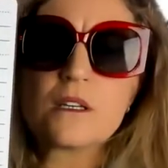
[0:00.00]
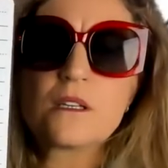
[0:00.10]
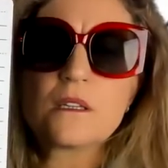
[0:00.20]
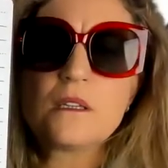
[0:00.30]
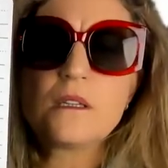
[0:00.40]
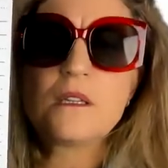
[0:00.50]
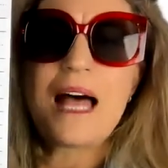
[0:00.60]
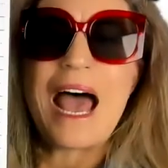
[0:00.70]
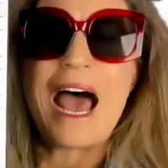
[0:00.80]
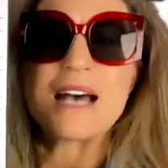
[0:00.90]

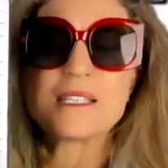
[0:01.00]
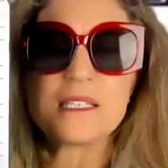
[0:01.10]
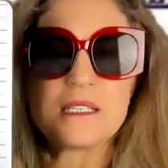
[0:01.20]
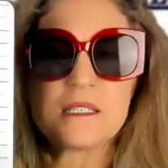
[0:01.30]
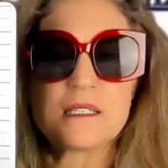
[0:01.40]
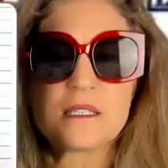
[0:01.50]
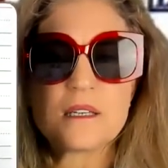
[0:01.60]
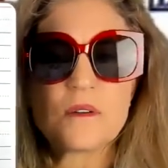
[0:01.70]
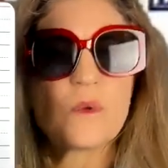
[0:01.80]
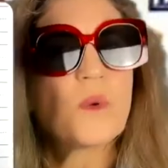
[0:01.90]
Glasses.
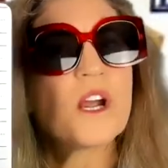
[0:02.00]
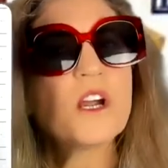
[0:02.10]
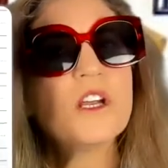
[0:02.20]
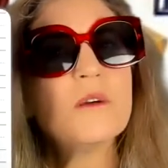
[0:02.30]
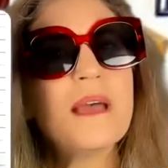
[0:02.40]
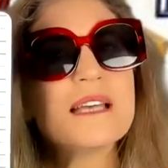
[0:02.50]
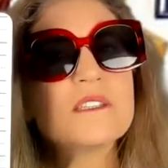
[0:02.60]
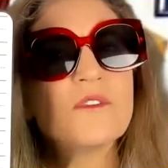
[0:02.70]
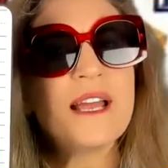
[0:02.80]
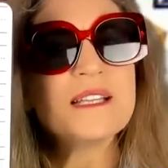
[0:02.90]
Where are your
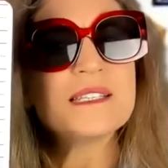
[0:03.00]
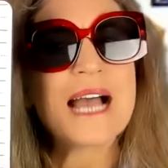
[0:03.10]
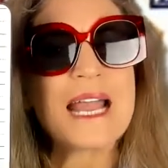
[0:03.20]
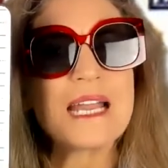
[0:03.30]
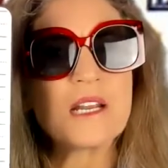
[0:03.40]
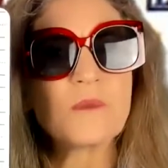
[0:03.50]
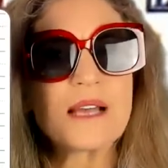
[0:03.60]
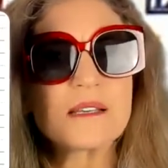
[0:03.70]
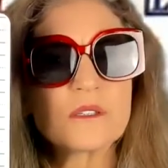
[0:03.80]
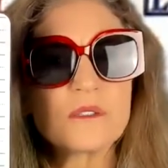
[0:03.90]
best friends hiding,
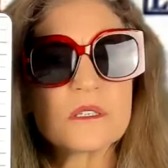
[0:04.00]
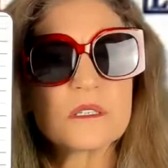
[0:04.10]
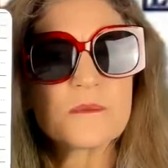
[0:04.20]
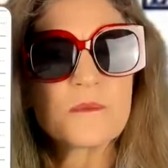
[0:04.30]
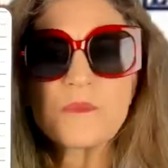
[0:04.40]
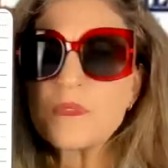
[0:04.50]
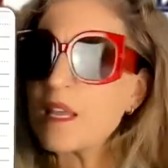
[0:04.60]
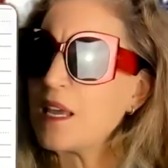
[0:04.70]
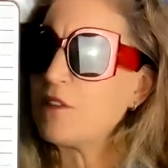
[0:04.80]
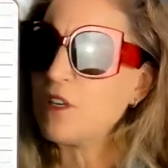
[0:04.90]
Rascals?
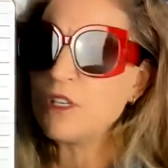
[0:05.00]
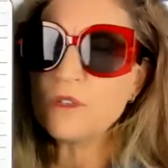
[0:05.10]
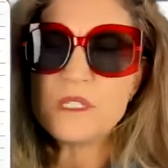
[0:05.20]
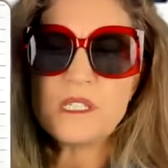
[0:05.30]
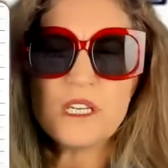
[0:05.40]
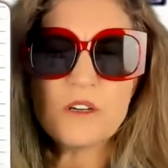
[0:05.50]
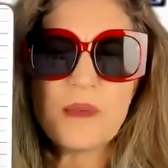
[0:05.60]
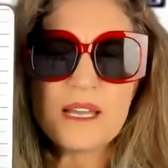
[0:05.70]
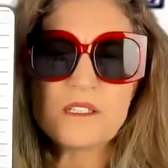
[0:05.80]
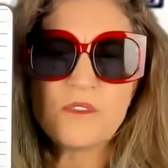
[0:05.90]
If you don't see your
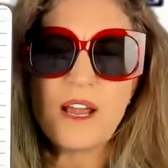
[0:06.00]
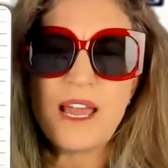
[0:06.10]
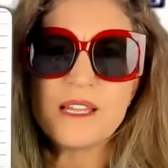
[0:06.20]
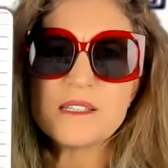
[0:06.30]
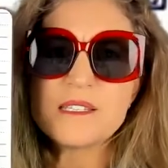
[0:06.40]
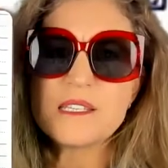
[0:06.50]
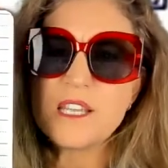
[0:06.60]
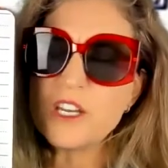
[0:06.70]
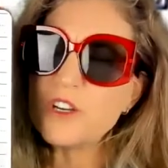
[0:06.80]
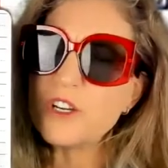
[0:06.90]
best friends,
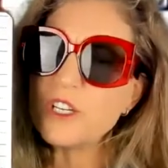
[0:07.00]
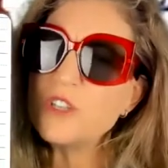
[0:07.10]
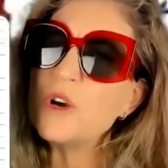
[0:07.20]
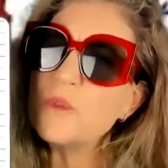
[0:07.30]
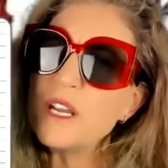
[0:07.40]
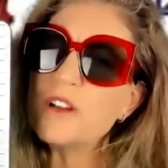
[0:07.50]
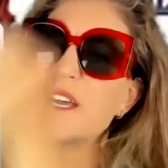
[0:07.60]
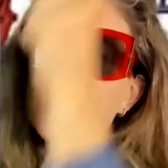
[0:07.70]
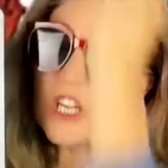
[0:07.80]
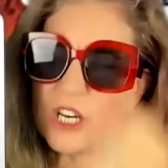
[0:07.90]
then you don't hear
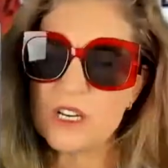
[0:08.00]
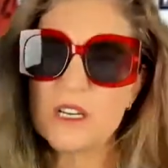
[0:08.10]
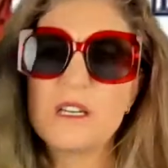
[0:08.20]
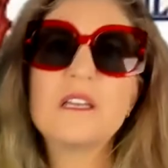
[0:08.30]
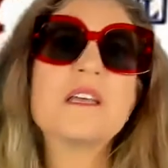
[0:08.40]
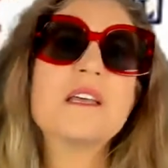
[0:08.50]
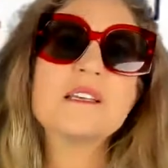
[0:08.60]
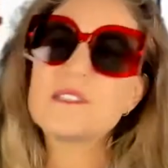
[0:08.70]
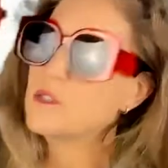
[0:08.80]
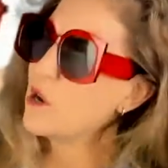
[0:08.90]
the k.
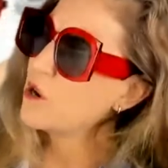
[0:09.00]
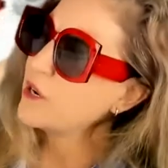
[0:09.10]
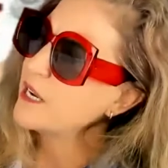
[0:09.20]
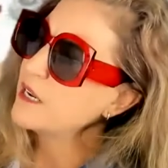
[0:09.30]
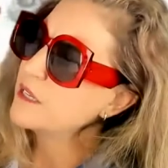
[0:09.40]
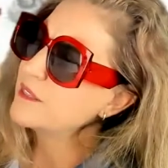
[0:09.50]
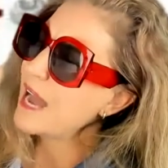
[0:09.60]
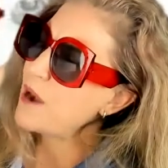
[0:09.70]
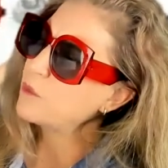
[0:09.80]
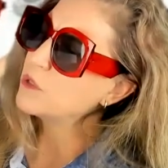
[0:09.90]
Sorry,
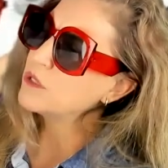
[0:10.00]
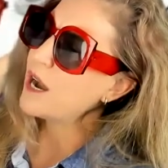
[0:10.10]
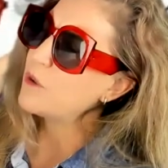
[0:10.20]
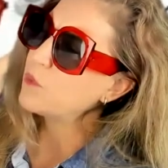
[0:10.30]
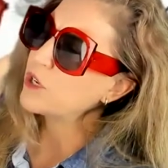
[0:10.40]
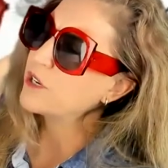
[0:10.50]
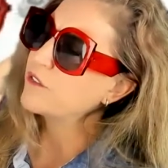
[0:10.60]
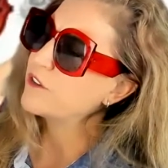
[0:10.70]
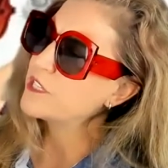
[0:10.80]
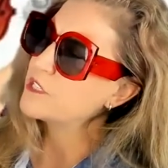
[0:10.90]
that will not work
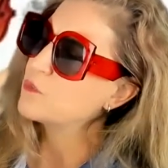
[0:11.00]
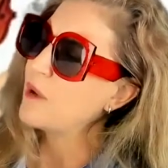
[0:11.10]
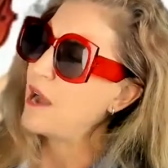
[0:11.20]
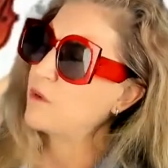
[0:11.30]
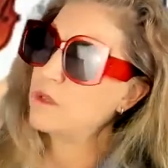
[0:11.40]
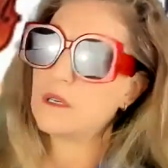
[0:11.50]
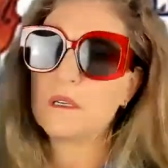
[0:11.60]
for this round.